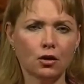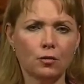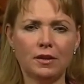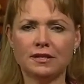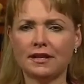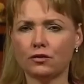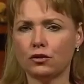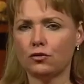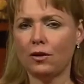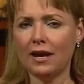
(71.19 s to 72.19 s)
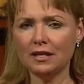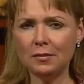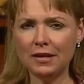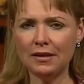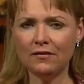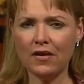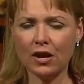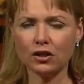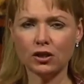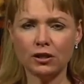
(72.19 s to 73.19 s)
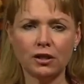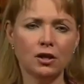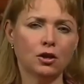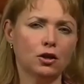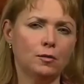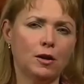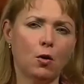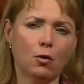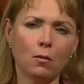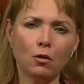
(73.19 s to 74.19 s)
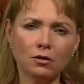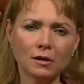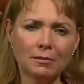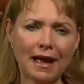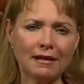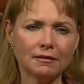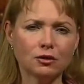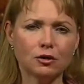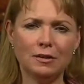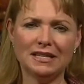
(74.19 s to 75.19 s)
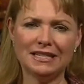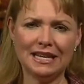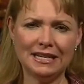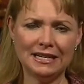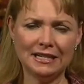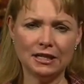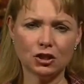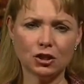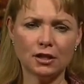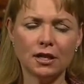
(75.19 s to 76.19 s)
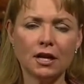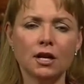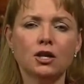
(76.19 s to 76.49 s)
could be a sexually transmitted infection, could be a hormonal imbalance, could be a skin condition.